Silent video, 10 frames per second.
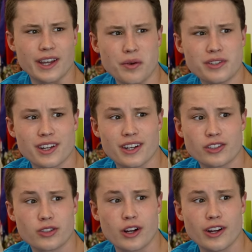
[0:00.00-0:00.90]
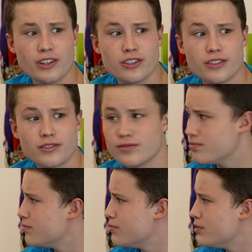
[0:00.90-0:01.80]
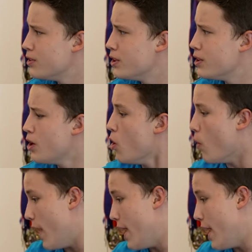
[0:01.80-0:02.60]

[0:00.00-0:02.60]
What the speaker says: That was kind of strange. Well,